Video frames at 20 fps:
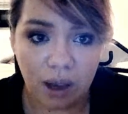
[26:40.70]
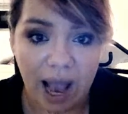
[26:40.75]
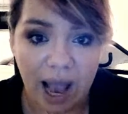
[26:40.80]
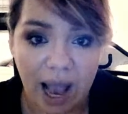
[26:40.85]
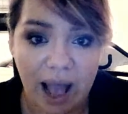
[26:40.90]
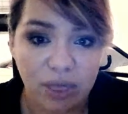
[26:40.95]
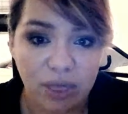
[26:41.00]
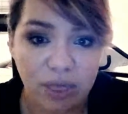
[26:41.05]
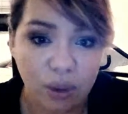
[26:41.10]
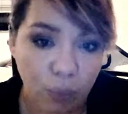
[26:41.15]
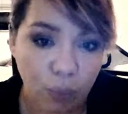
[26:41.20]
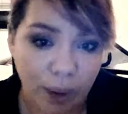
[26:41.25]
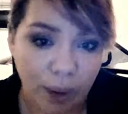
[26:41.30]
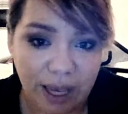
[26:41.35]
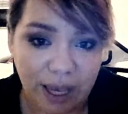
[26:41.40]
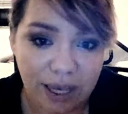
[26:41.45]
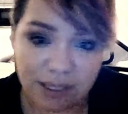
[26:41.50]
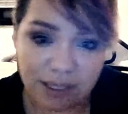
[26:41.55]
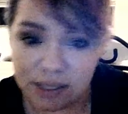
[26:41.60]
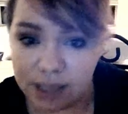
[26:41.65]
and the way
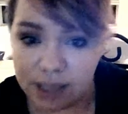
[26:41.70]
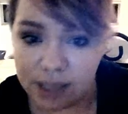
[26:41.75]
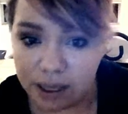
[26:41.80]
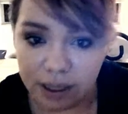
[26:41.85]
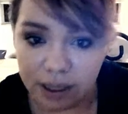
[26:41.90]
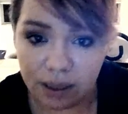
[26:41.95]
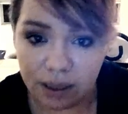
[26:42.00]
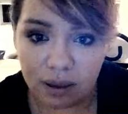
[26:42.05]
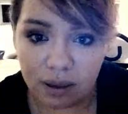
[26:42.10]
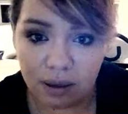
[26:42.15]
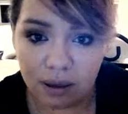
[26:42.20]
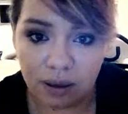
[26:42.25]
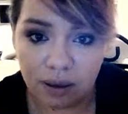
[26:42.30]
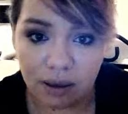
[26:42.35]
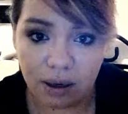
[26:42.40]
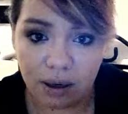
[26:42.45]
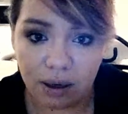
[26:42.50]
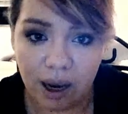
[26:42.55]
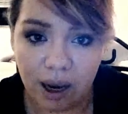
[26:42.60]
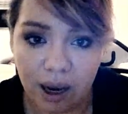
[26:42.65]
he's done it,
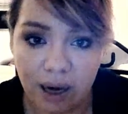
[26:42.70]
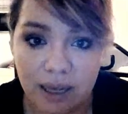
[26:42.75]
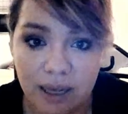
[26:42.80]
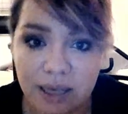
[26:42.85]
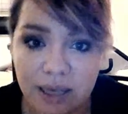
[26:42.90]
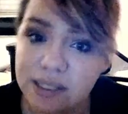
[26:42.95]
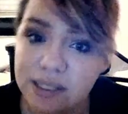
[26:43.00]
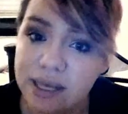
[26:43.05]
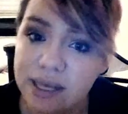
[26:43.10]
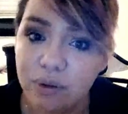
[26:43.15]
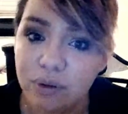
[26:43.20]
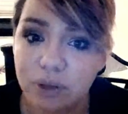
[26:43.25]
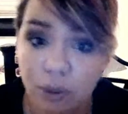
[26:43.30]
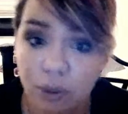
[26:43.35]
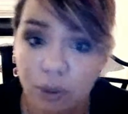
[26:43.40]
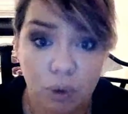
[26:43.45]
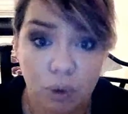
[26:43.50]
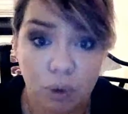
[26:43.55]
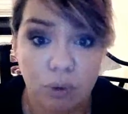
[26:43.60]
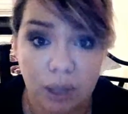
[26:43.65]
and he's out there
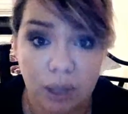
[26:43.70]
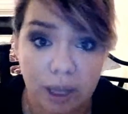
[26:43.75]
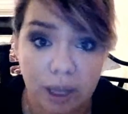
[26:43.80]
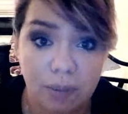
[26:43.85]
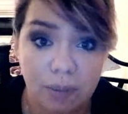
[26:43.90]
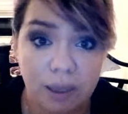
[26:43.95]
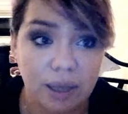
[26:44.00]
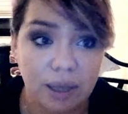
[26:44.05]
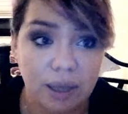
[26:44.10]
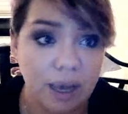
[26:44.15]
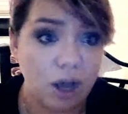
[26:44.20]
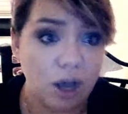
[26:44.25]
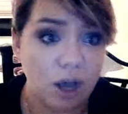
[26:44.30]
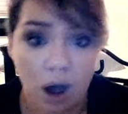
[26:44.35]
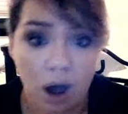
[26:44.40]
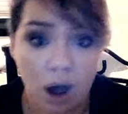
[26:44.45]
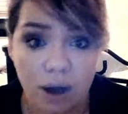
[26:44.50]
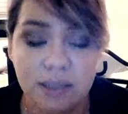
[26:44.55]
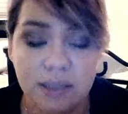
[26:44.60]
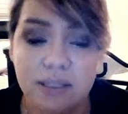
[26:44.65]
proclaiming that
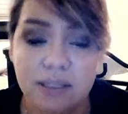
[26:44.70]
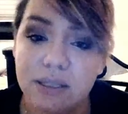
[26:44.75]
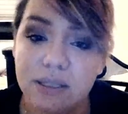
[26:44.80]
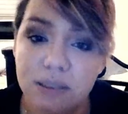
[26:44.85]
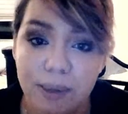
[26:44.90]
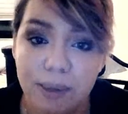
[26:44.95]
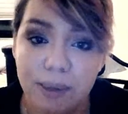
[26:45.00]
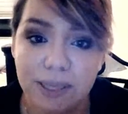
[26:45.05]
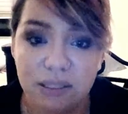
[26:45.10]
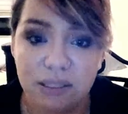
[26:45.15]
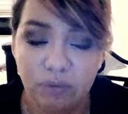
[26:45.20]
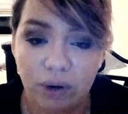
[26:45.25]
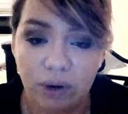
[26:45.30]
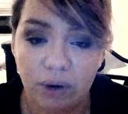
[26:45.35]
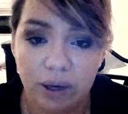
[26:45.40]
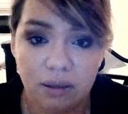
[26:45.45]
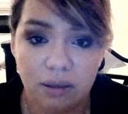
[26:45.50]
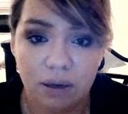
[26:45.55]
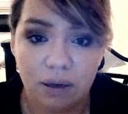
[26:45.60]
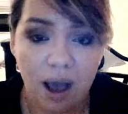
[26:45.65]
God is his best
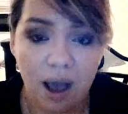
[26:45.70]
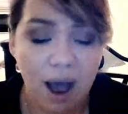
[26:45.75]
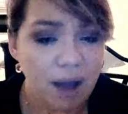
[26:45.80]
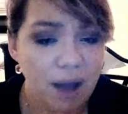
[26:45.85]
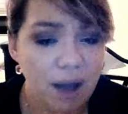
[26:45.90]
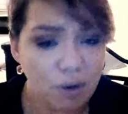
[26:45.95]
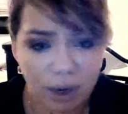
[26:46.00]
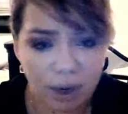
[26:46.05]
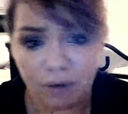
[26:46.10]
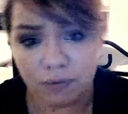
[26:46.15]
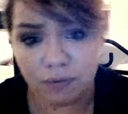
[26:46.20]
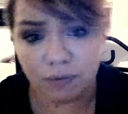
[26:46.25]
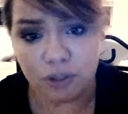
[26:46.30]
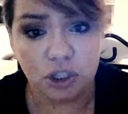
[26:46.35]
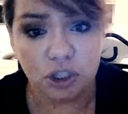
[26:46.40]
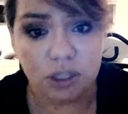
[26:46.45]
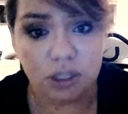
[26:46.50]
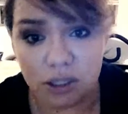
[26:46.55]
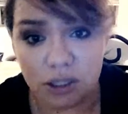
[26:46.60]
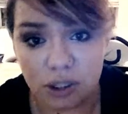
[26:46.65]
friend. I don't care if it's
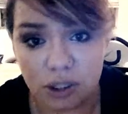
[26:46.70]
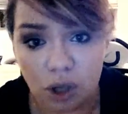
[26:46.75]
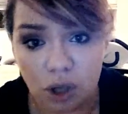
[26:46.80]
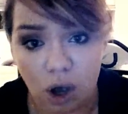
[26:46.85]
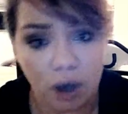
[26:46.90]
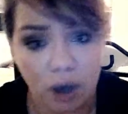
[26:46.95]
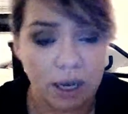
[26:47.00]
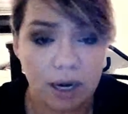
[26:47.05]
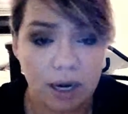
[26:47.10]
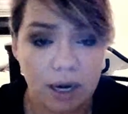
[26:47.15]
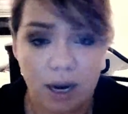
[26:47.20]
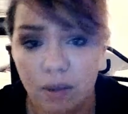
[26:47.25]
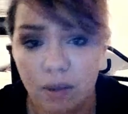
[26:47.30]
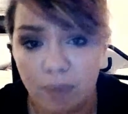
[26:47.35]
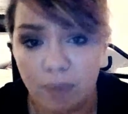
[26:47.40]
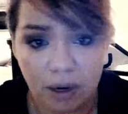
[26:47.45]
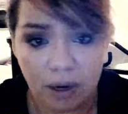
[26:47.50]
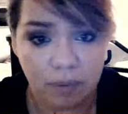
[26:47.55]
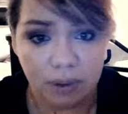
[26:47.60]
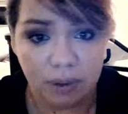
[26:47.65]
just a song and
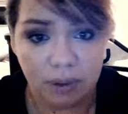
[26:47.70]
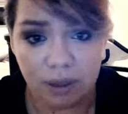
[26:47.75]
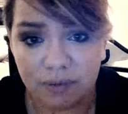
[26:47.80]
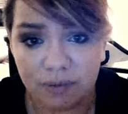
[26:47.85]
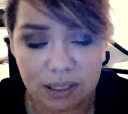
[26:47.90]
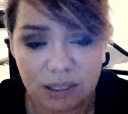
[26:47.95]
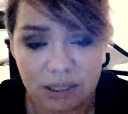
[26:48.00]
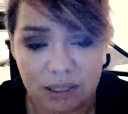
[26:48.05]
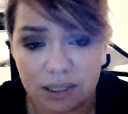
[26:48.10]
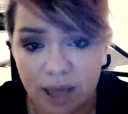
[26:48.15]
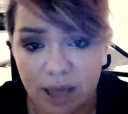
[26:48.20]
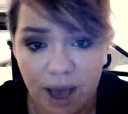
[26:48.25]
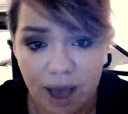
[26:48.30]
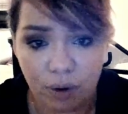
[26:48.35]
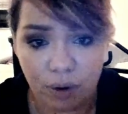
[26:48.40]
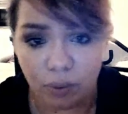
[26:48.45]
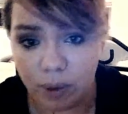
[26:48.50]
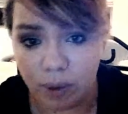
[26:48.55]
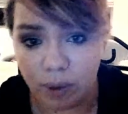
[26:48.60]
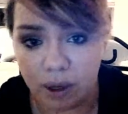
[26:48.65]
anybody believes this and that
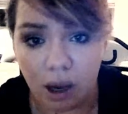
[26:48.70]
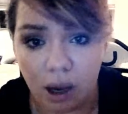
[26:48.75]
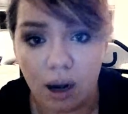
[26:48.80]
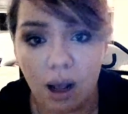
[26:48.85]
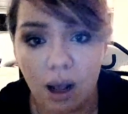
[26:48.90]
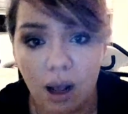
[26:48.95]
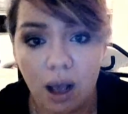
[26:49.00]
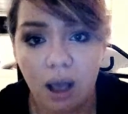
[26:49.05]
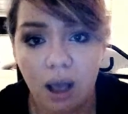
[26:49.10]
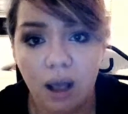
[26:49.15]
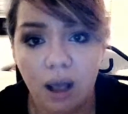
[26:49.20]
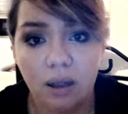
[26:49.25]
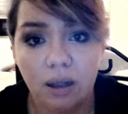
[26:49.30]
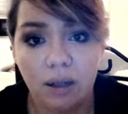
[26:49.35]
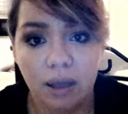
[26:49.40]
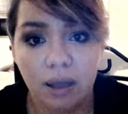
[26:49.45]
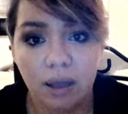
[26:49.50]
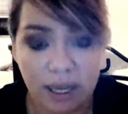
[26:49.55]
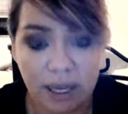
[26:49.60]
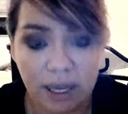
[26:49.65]
or whatnot.
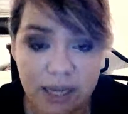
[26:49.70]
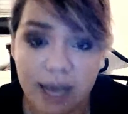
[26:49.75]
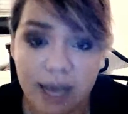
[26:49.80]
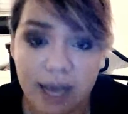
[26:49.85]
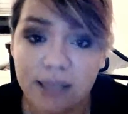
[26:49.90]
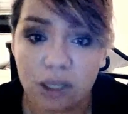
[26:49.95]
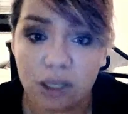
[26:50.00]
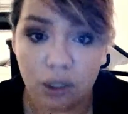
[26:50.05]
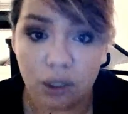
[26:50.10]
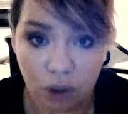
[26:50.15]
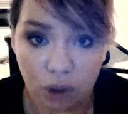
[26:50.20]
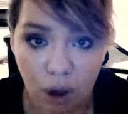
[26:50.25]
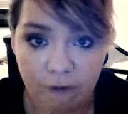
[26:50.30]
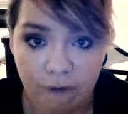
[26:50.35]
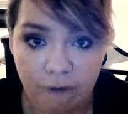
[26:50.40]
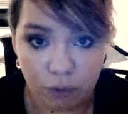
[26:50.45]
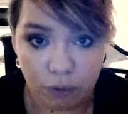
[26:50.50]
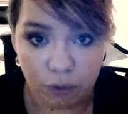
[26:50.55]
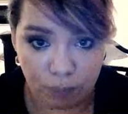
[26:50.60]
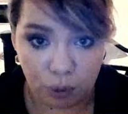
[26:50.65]
It takes a
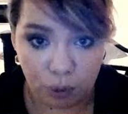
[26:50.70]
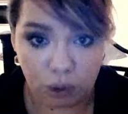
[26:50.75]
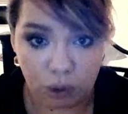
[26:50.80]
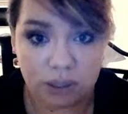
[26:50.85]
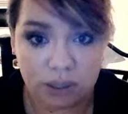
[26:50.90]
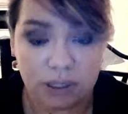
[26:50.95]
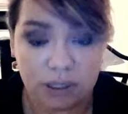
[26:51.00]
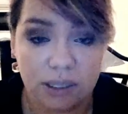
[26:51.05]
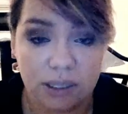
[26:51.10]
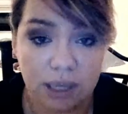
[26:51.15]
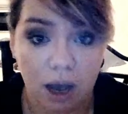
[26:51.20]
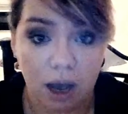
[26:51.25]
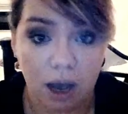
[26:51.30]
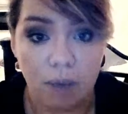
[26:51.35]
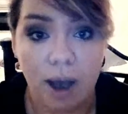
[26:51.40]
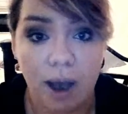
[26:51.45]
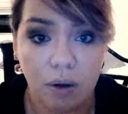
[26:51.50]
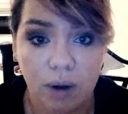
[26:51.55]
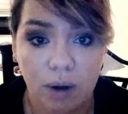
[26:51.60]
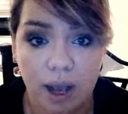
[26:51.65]
lot for a person to come
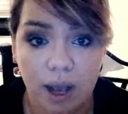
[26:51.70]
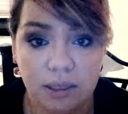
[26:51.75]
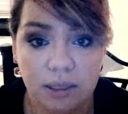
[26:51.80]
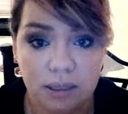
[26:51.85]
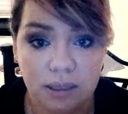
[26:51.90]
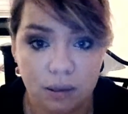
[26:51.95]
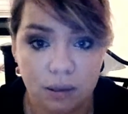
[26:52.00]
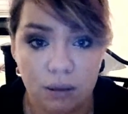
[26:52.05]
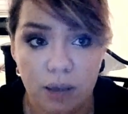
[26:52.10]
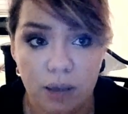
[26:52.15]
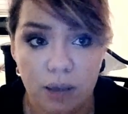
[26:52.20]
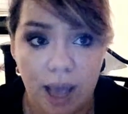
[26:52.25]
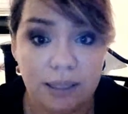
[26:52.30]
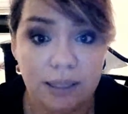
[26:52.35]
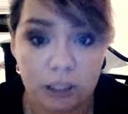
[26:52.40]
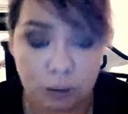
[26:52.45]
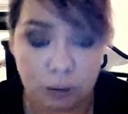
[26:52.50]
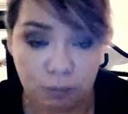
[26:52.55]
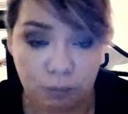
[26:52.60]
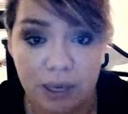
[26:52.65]
out and
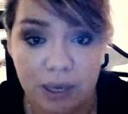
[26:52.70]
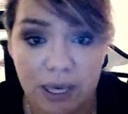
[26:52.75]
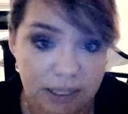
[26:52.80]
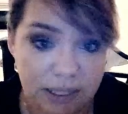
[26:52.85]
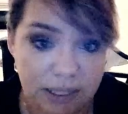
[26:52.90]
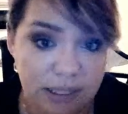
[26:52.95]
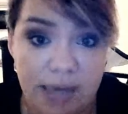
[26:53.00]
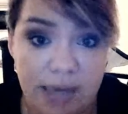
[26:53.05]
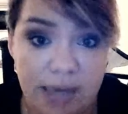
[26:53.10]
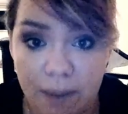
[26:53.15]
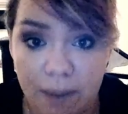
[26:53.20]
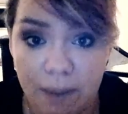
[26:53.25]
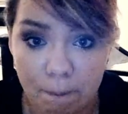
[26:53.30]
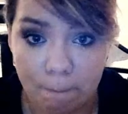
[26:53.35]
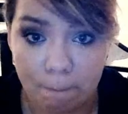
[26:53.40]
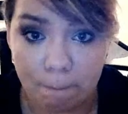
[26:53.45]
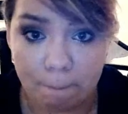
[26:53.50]
speak his name.